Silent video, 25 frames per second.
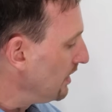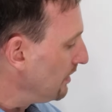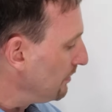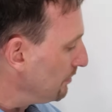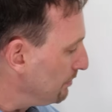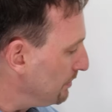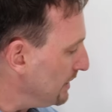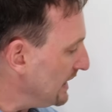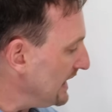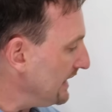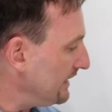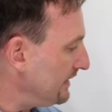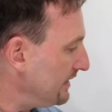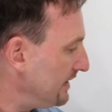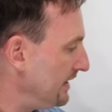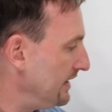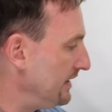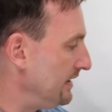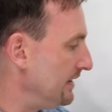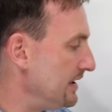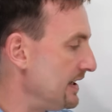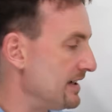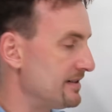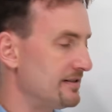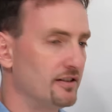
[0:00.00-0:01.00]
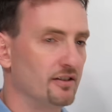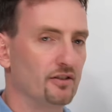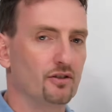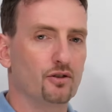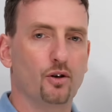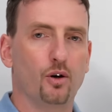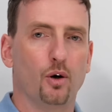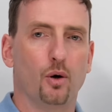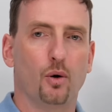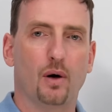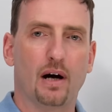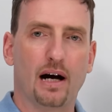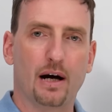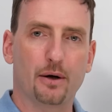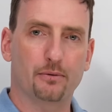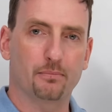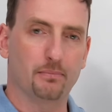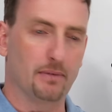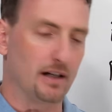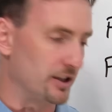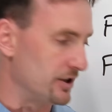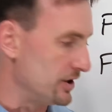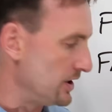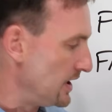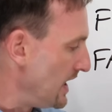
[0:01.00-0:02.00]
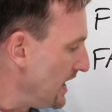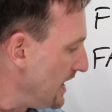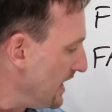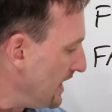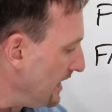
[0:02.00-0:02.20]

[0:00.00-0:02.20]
but he doesn't go out much.